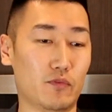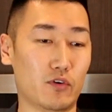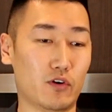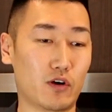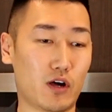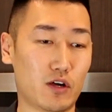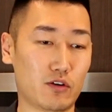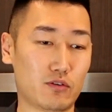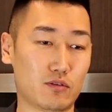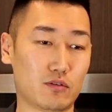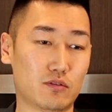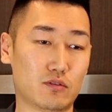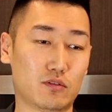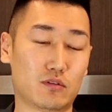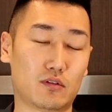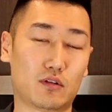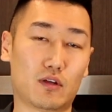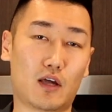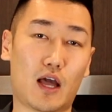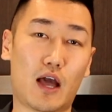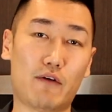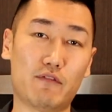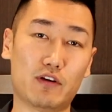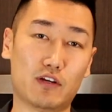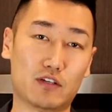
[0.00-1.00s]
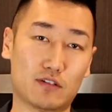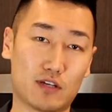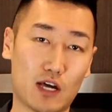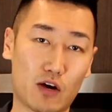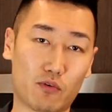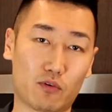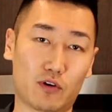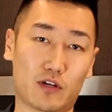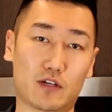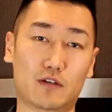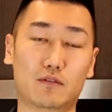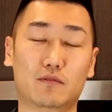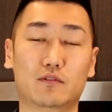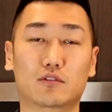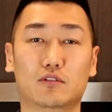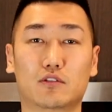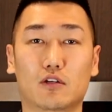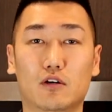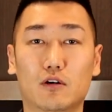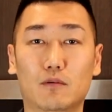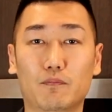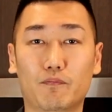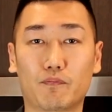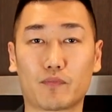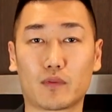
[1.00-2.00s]
not having integrity.
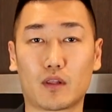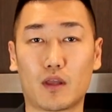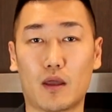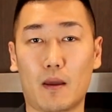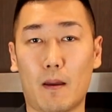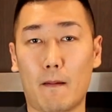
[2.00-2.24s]
So